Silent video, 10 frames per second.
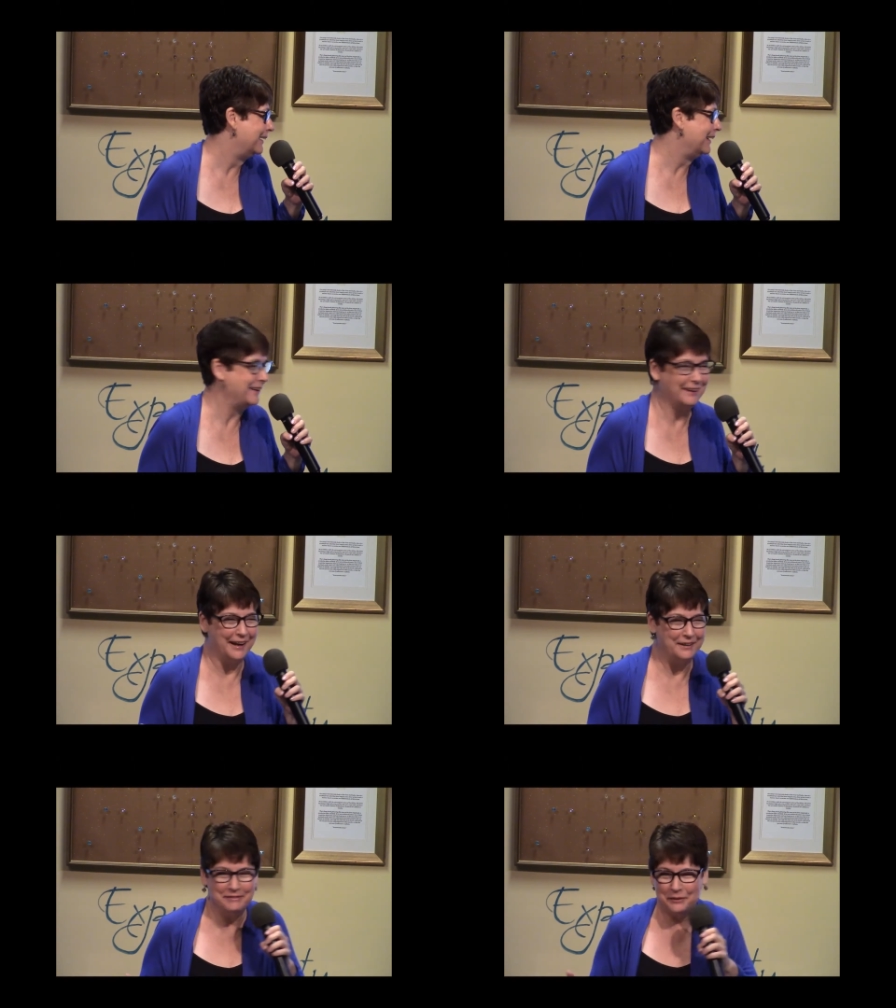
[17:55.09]
Like, I
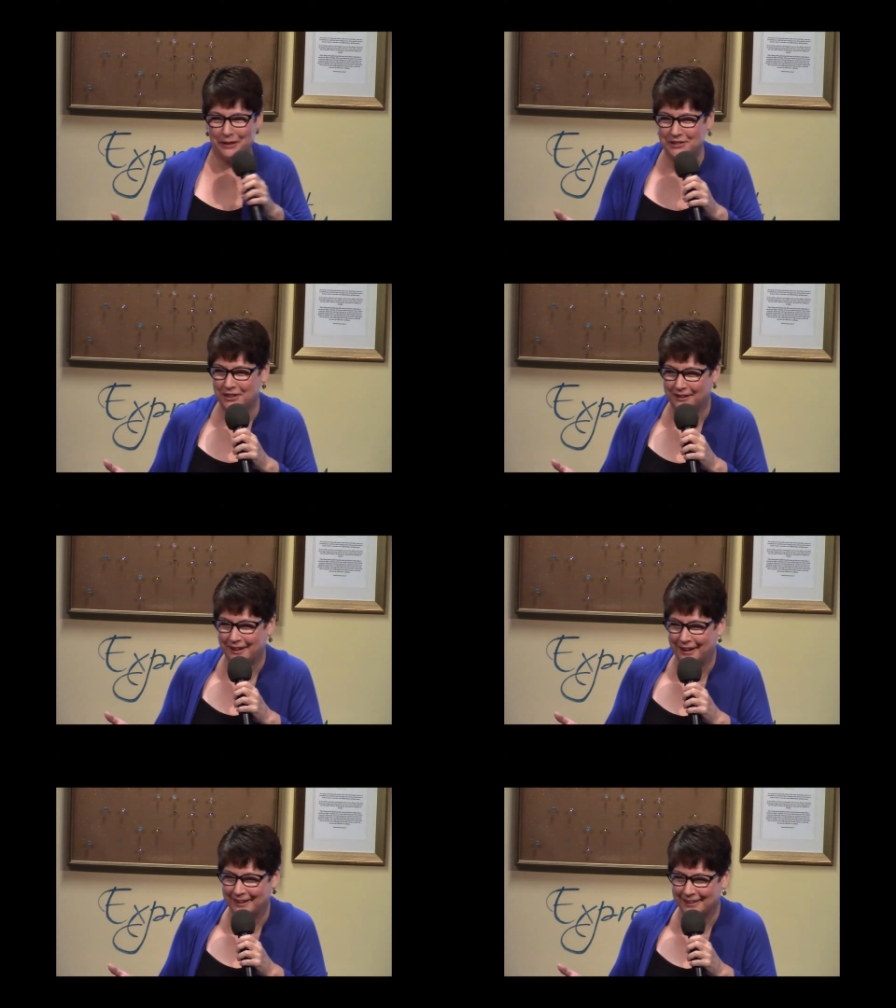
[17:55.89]
don't even know what a chalk
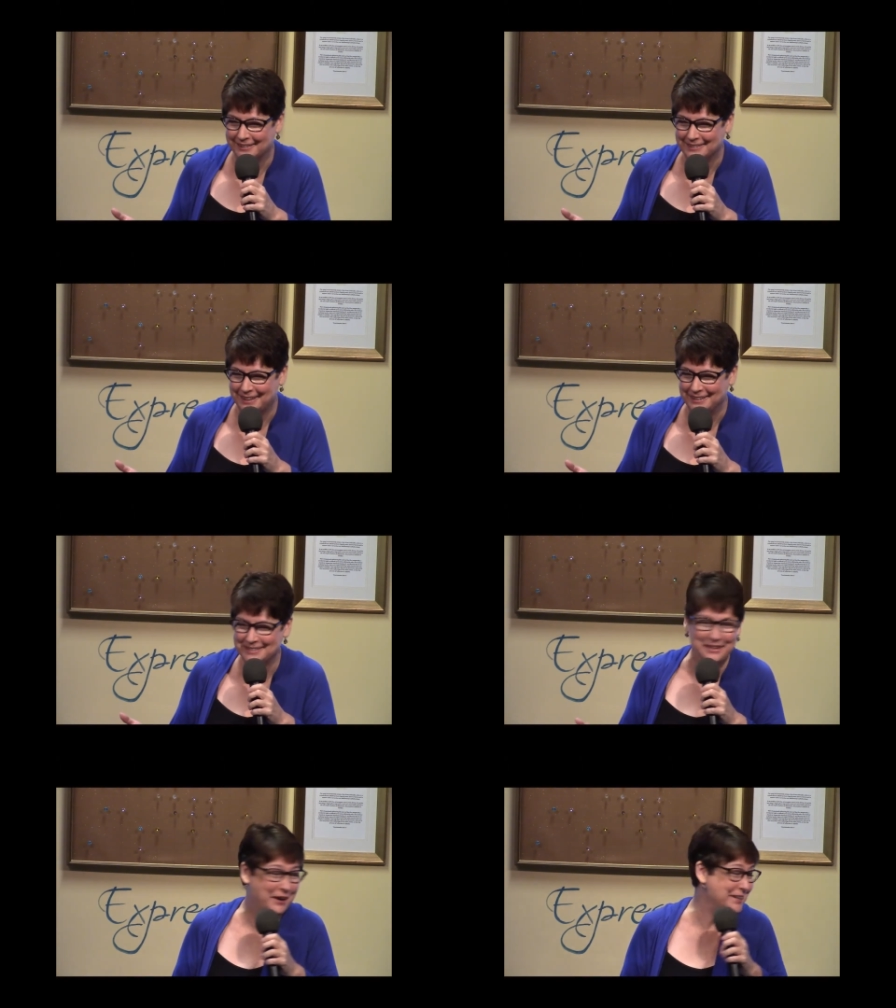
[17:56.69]
egg is. And
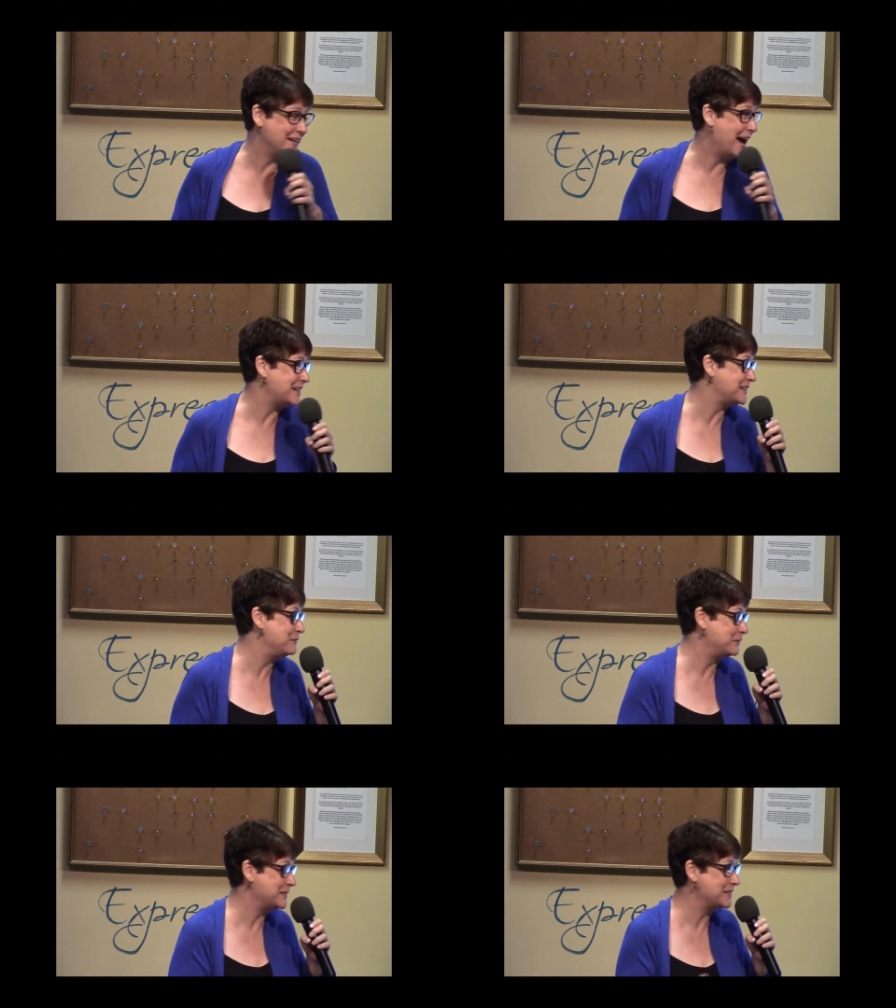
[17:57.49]
so actually
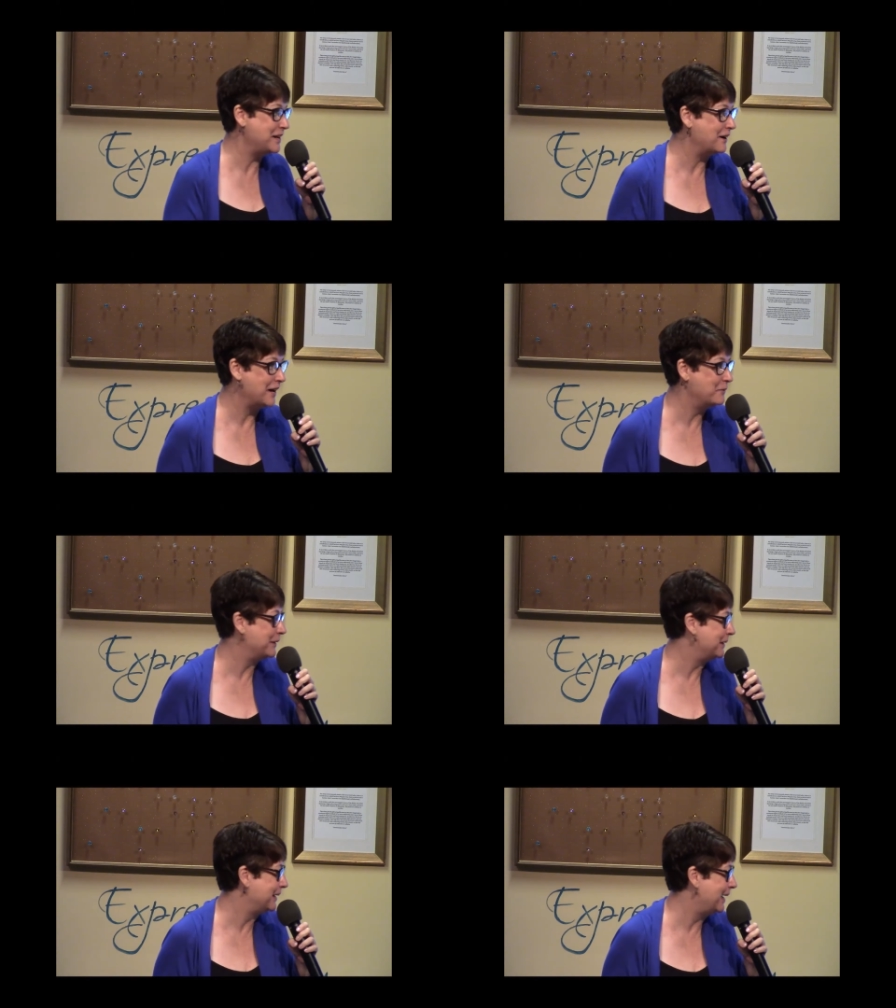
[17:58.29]
for this talk, I
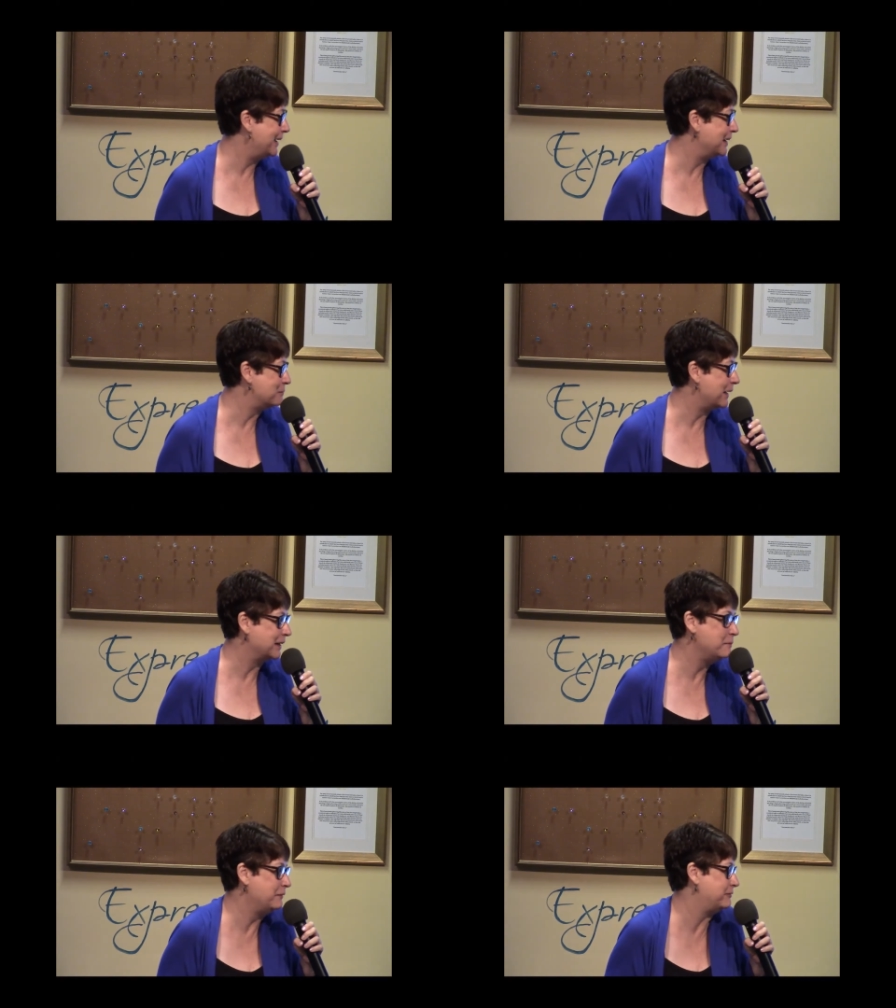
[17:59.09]
went online. I'm like,
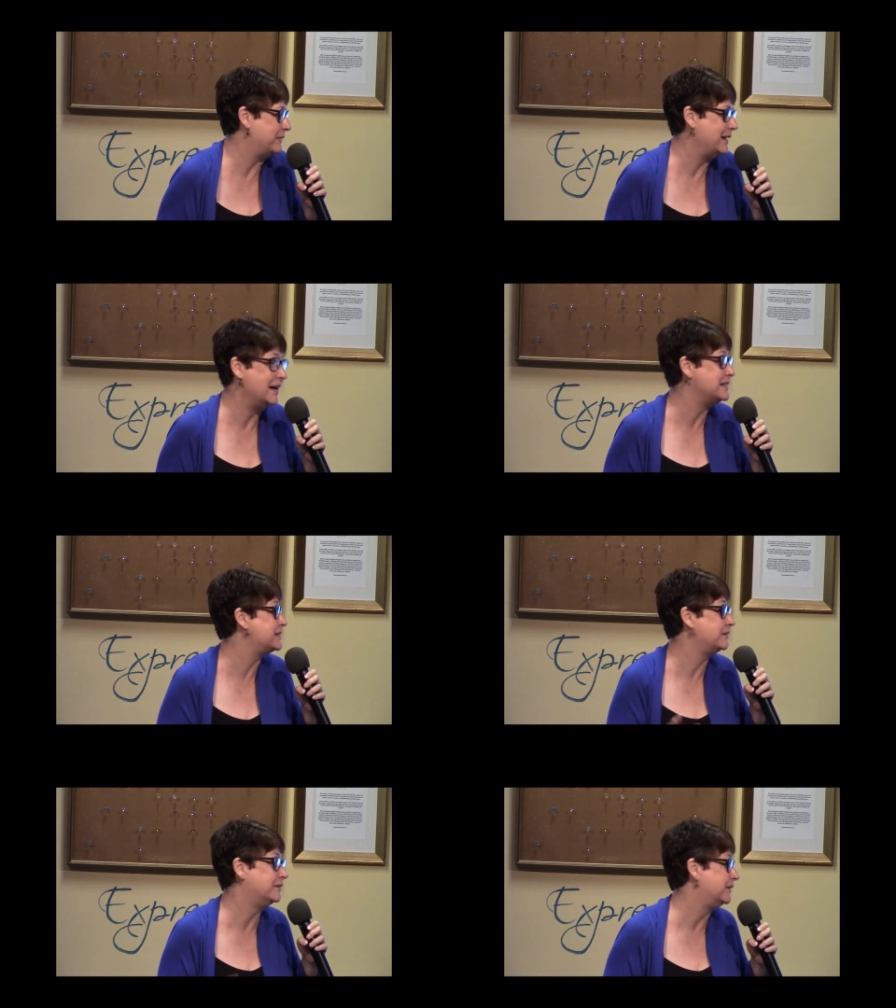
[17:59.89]
I
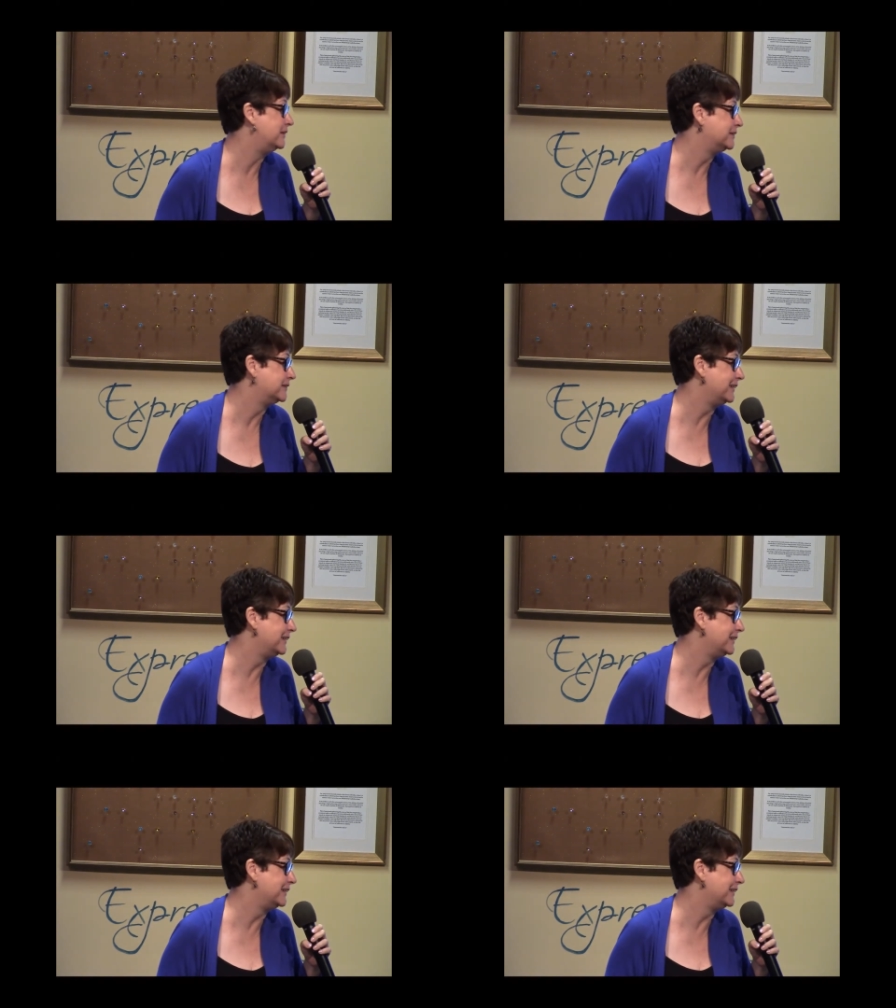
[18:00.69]
still don't know.